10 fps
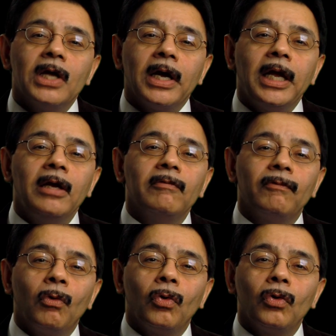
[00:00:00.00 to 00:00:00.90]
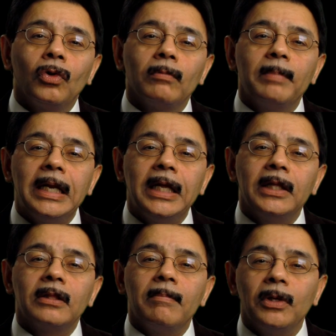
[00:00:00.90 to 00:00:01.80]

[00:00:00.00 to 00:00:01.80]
dying fall beneath the